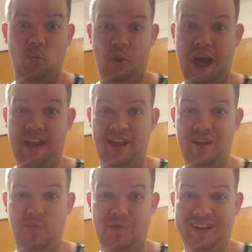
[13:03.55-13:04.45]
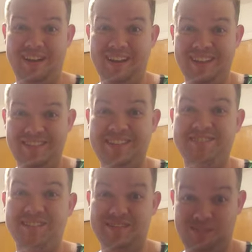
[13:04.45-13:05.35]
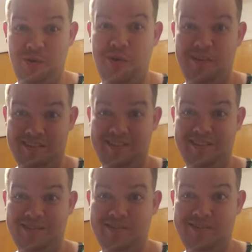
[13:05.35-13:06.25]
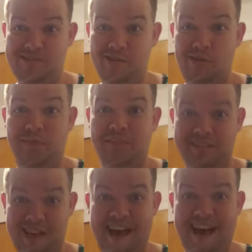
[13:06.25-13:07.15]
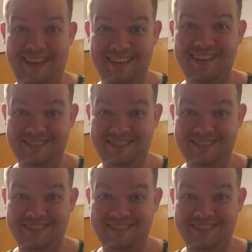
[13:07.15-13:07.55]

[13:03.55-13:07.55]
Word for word: ride on one, like to school or in the sky,